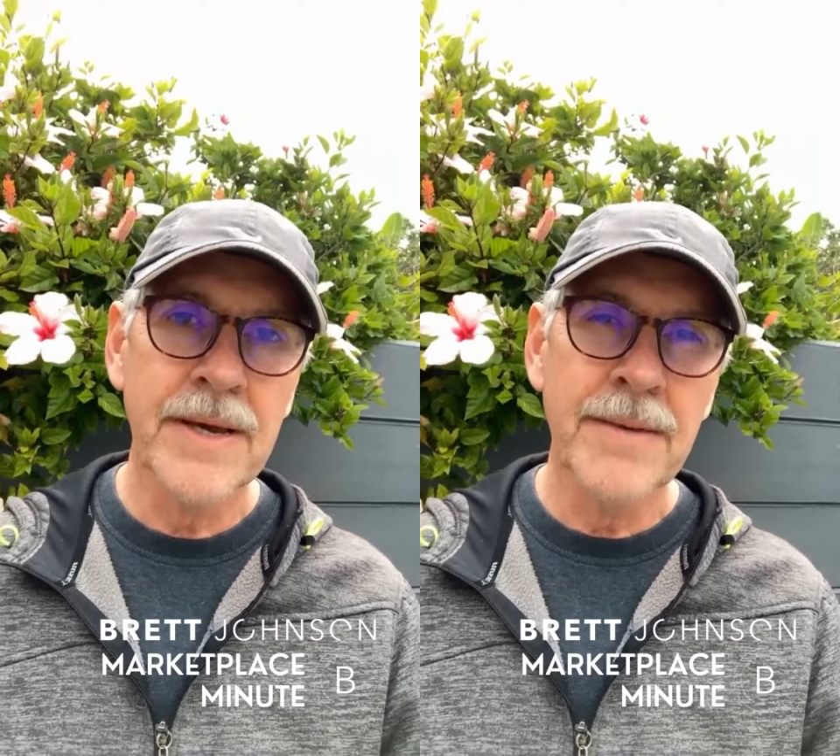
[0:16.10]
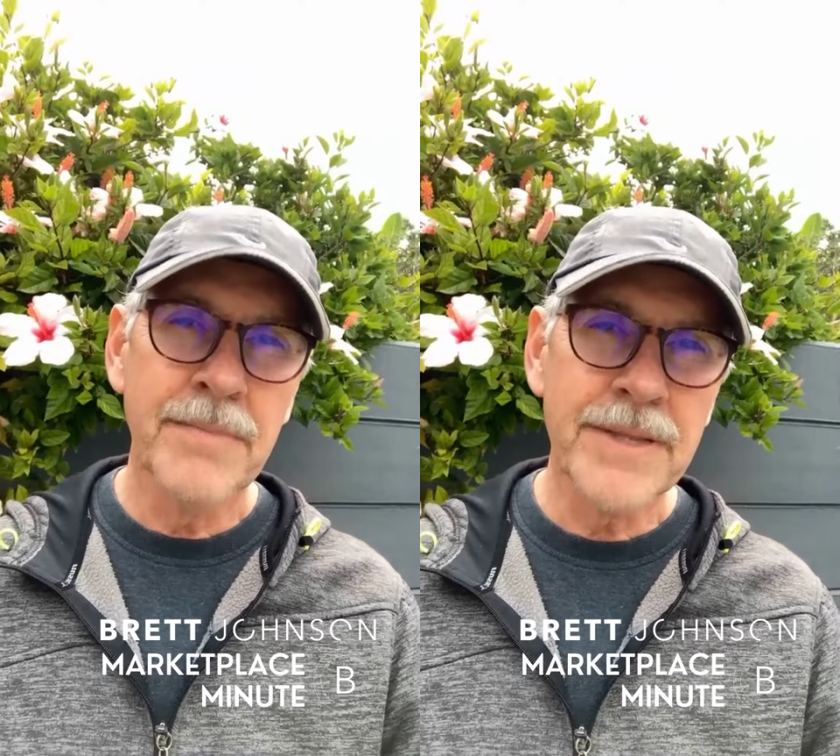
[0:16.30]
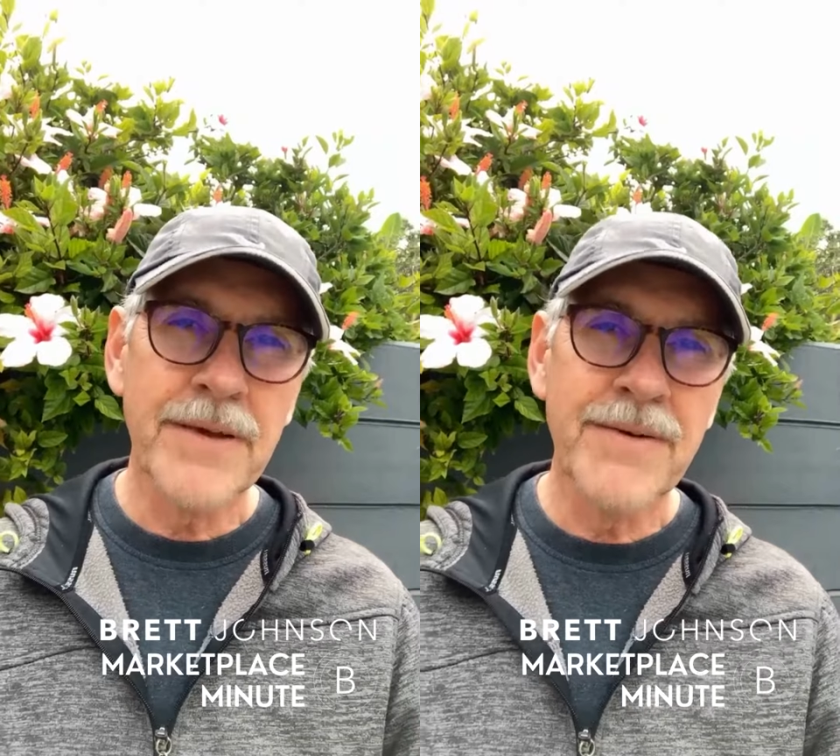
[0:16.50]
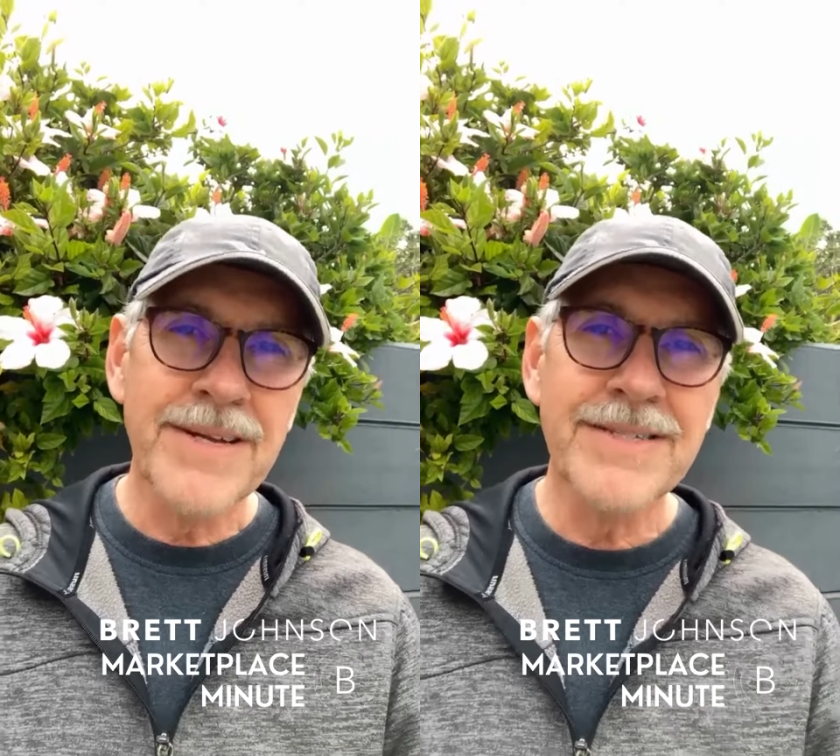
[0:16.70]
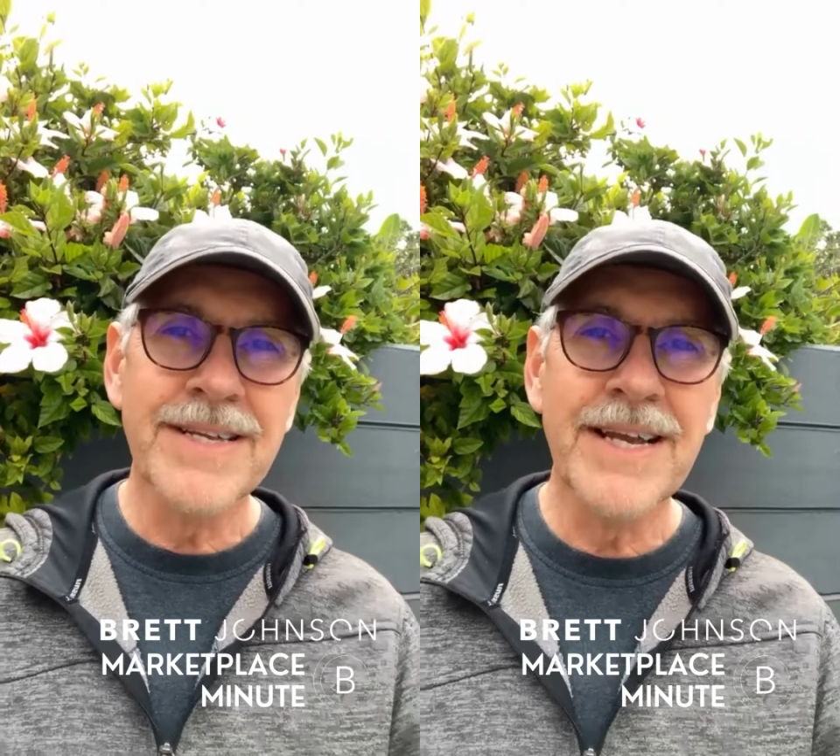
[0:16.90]
But there
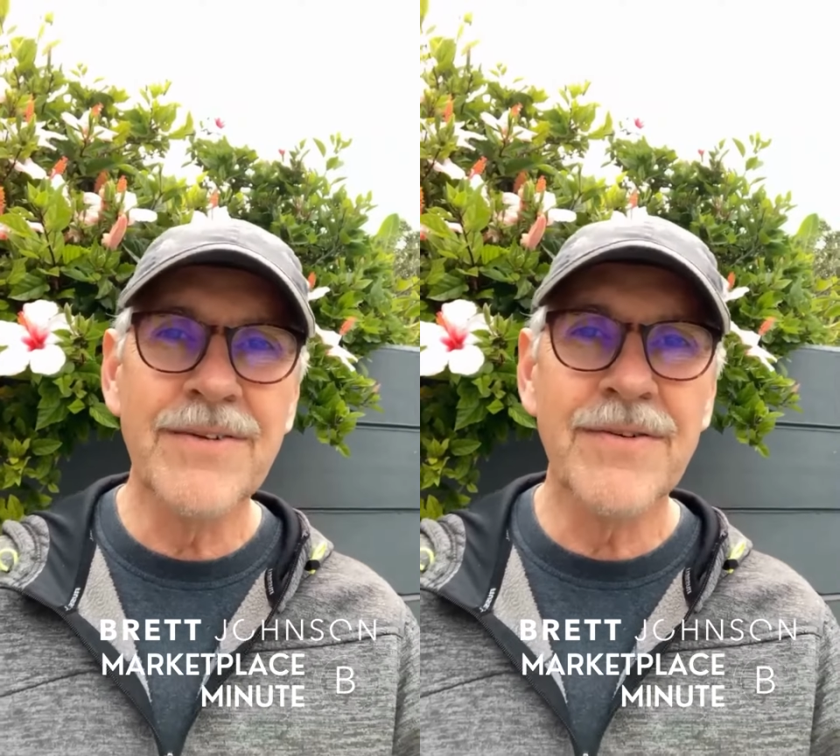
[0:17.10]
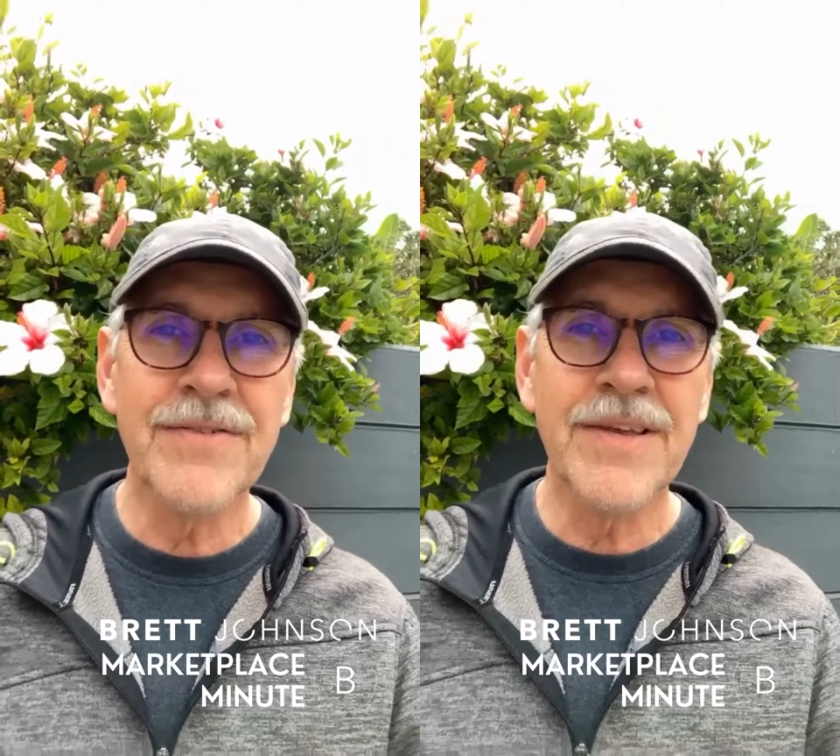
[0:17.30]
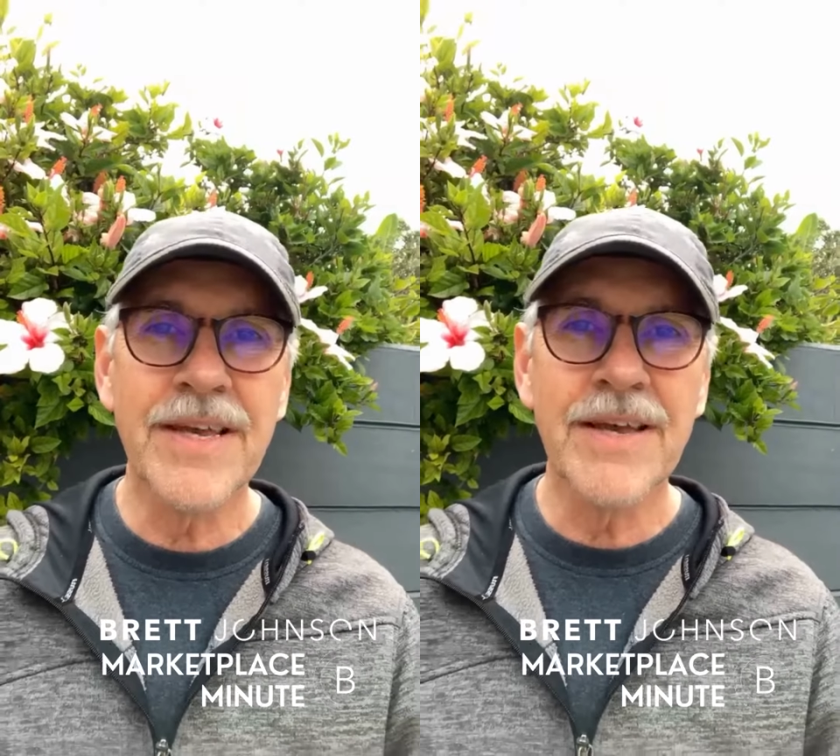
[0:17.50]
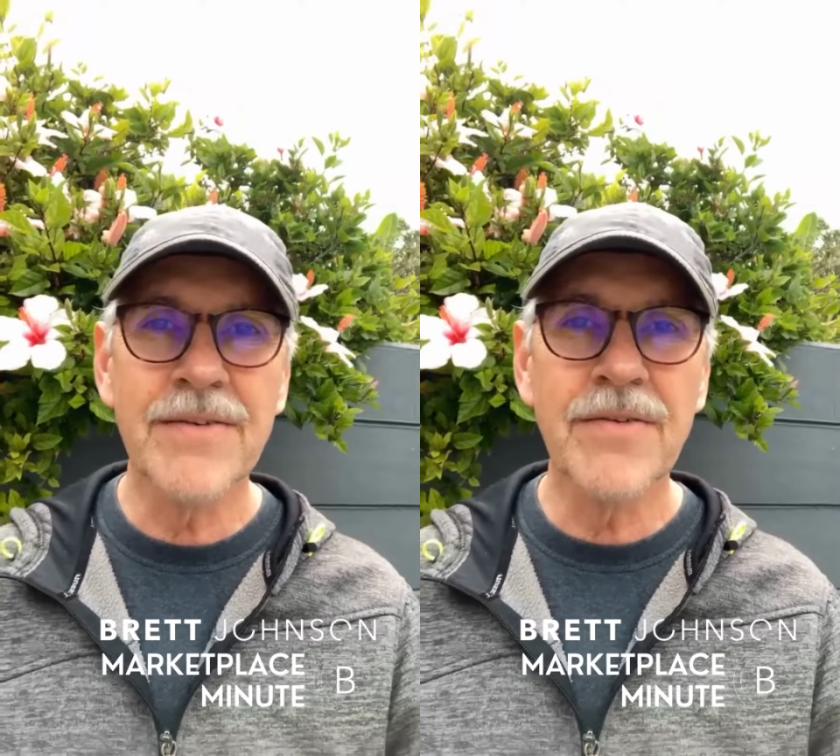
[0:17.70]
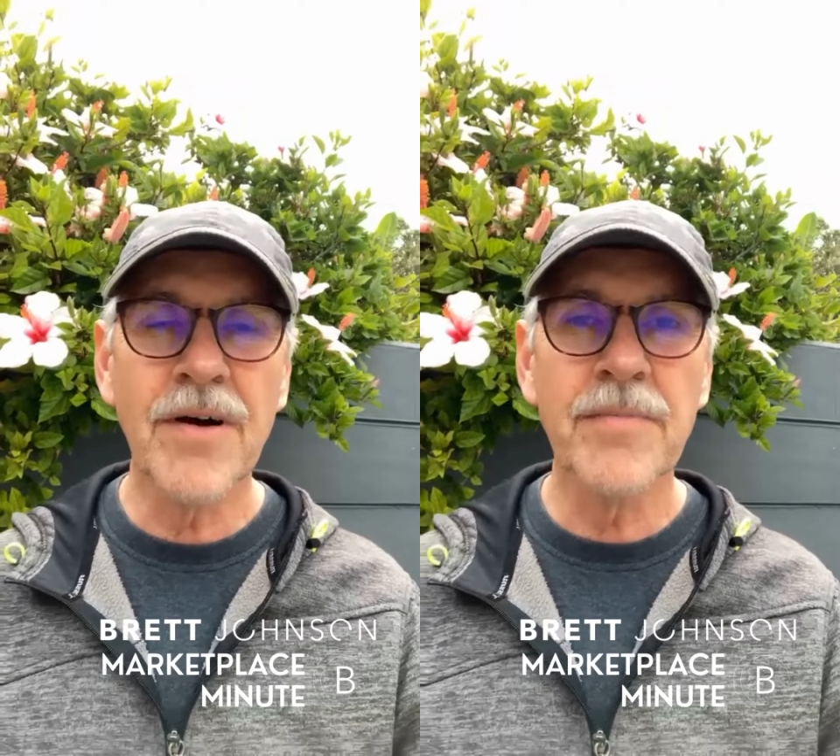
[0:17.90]
is an interesting
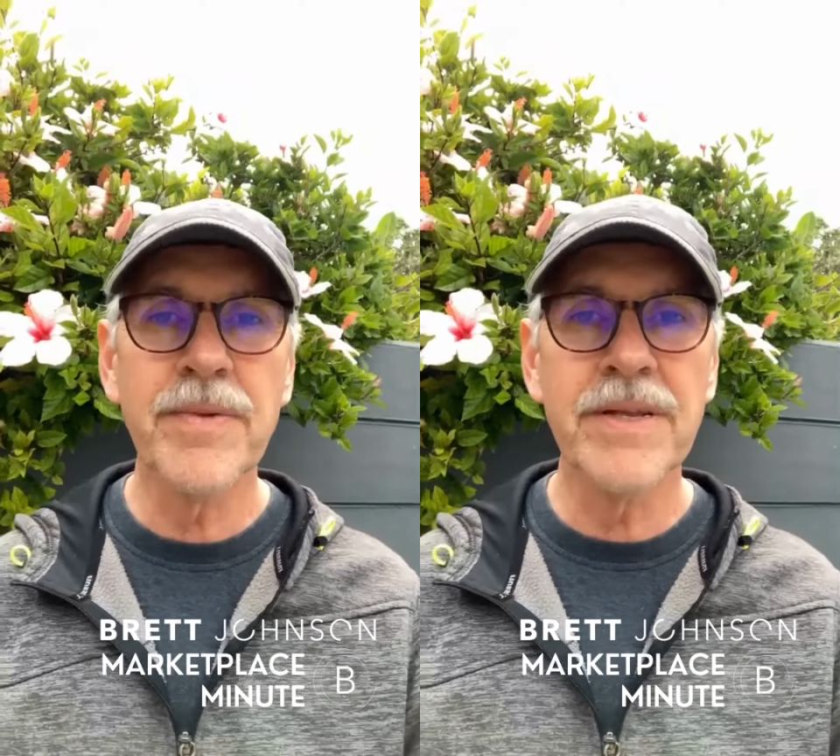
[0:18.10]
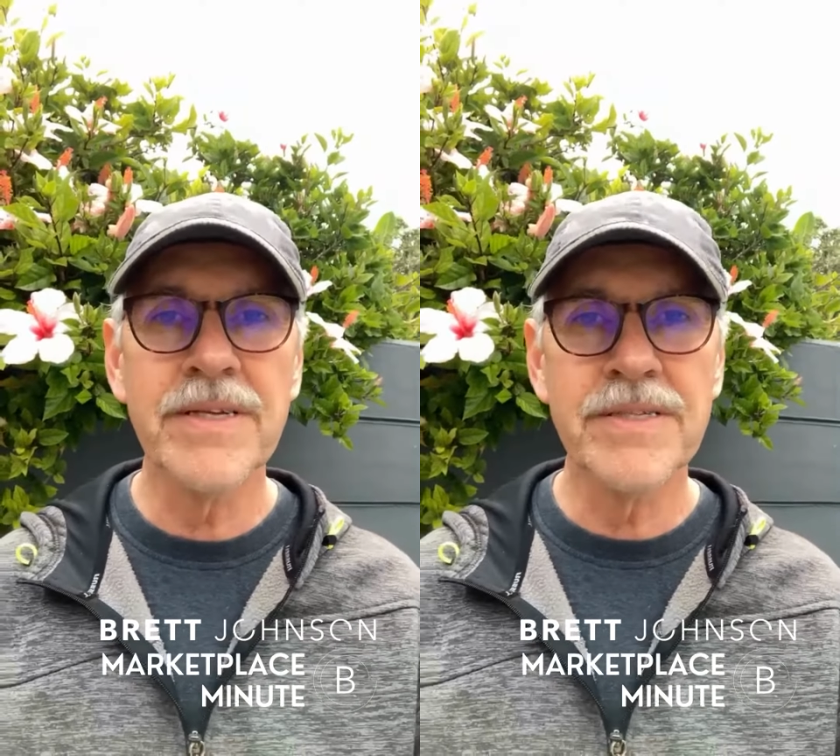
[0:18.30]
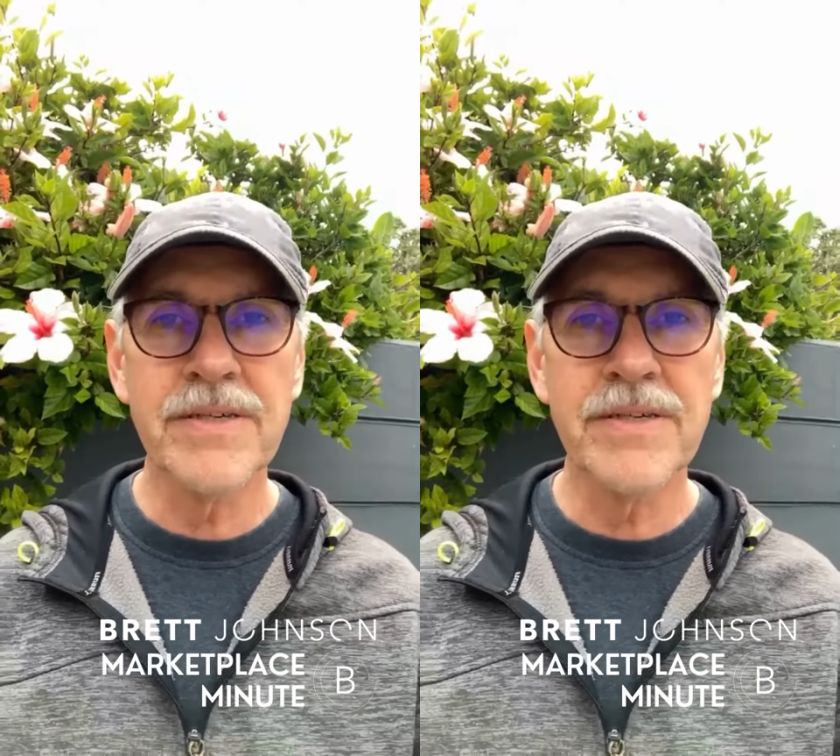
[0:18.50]
example in